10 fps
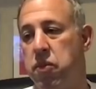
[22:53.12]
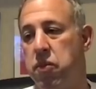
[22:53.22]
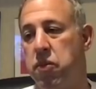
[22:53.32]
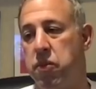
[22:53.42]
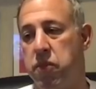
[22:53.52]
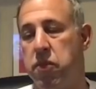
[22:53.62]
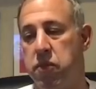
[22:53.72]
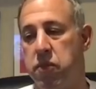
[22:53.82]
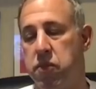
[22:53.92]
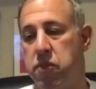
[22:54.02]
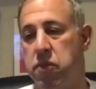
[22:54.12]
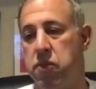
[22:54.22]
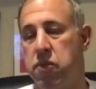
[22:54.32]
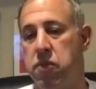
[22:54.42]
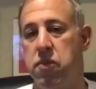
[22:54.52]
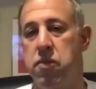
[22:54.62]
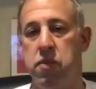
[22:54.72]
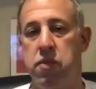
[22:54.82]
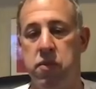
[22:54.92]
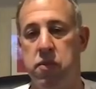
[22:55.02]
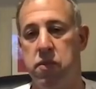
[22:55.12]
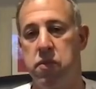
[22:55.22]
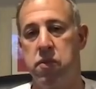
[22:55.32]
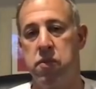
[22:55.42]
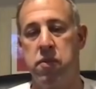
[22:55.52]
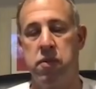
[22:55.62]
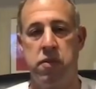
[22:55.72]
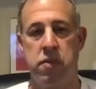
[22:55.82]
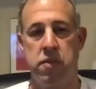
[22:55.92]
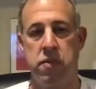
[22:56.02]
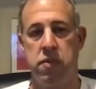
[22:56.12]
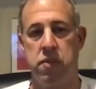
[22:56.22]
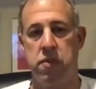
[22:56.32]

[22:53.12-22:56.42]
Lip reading: (silent)